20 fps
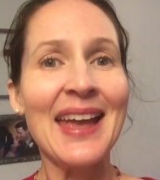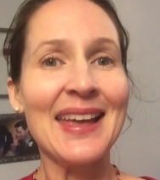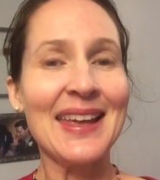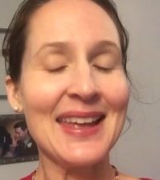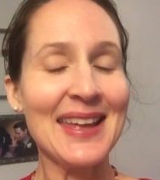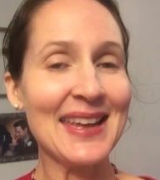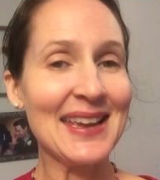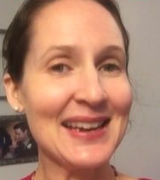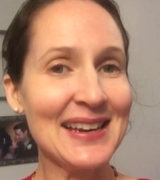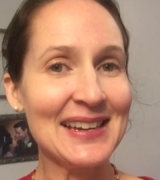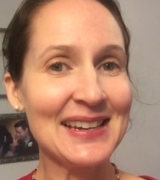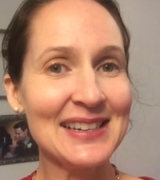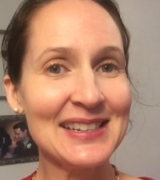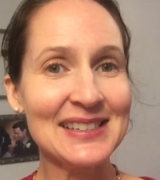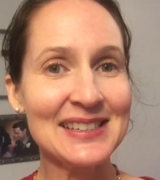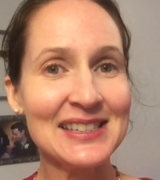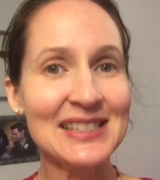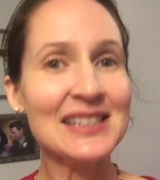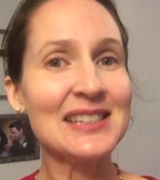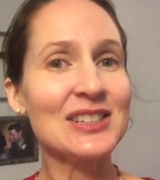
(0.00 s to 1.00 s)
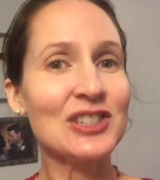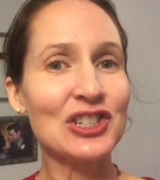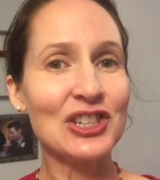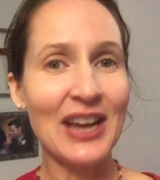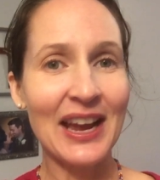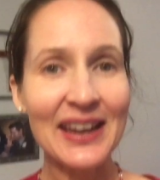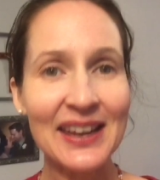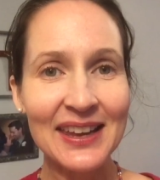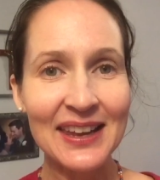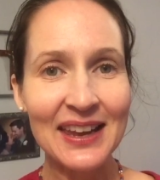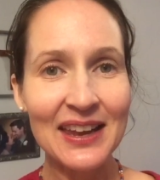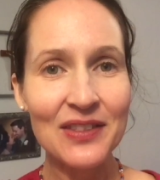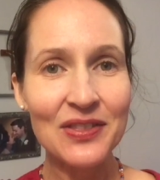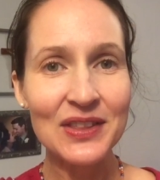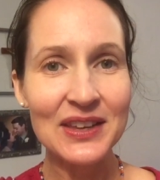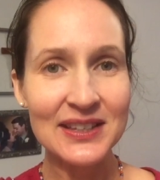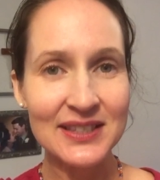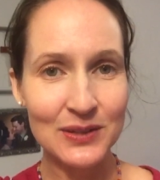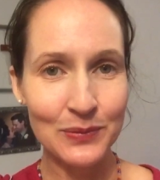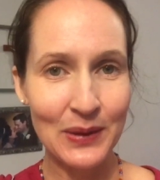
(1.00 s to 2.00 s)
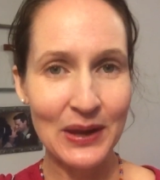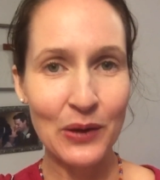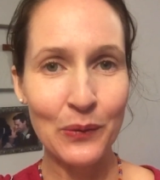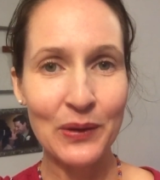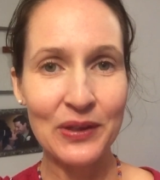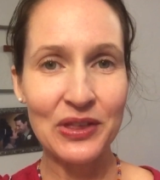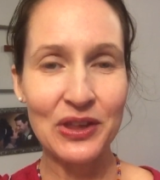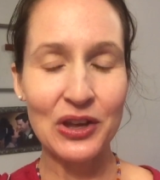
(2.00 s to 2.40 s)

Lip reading: And checking in this week with